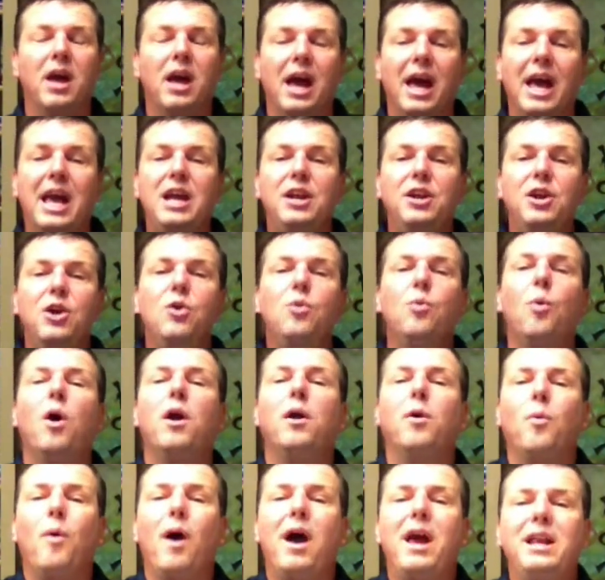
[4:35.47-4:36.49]
He knew what
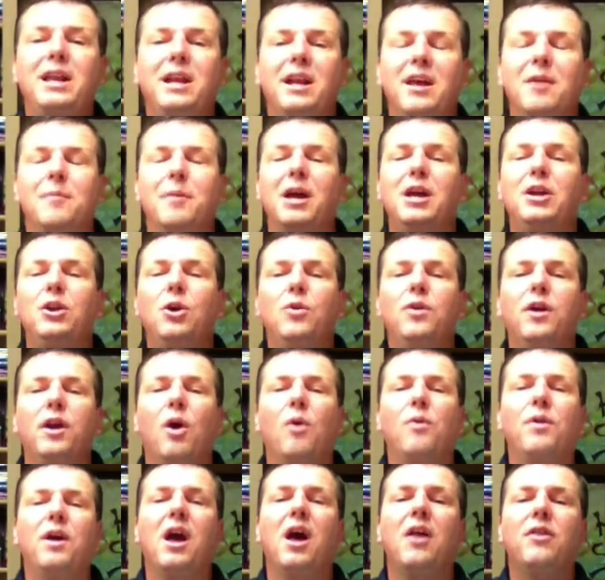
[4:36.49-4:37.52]
awaited him. He knew that
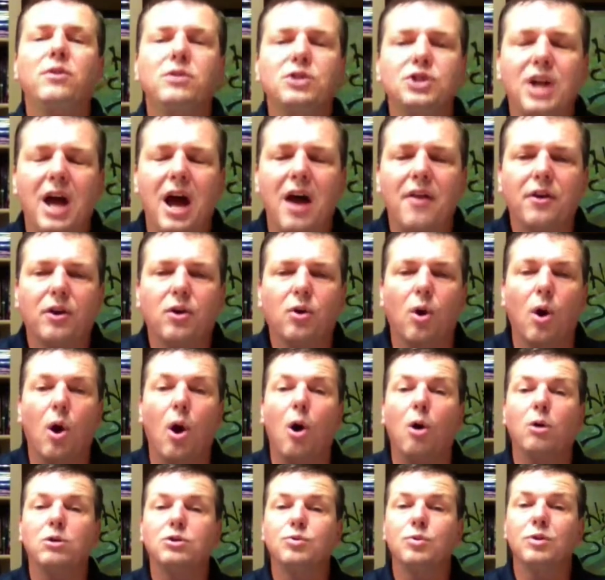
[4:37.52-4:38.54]
on the other side of the
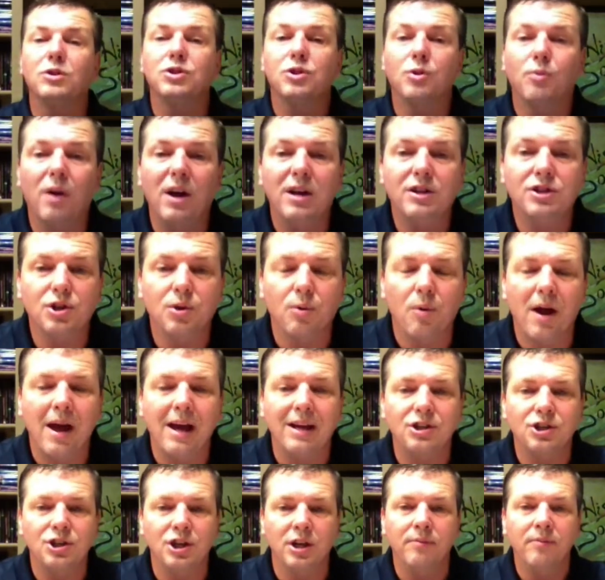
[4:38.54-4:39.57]
cross was the
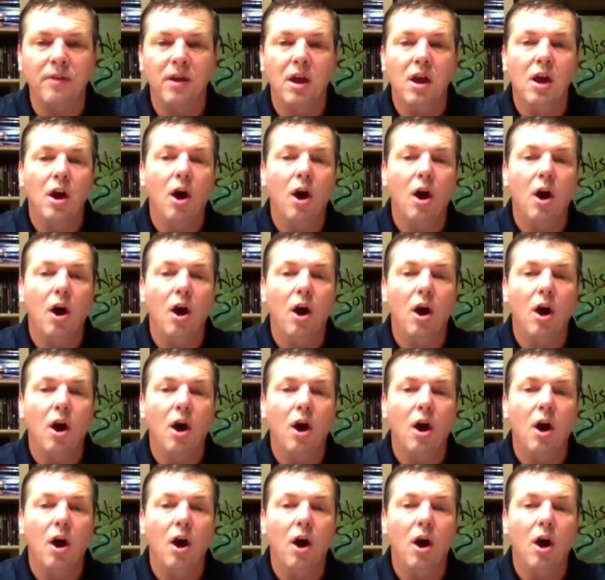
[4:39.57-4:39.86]
resurrection.